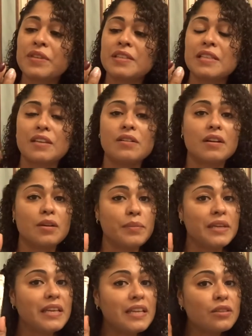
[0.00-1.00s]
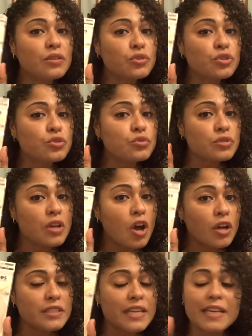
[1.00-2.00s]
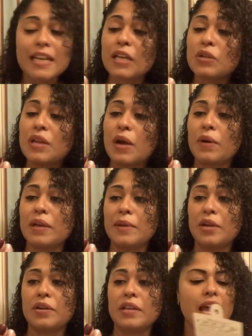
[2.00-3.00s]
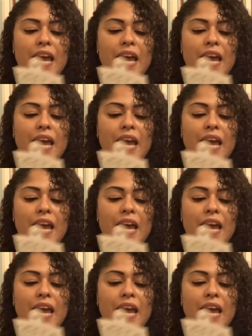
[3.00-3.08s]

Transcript: So I know I'm gonna be in those shoes all day and I do not wanna be hurting.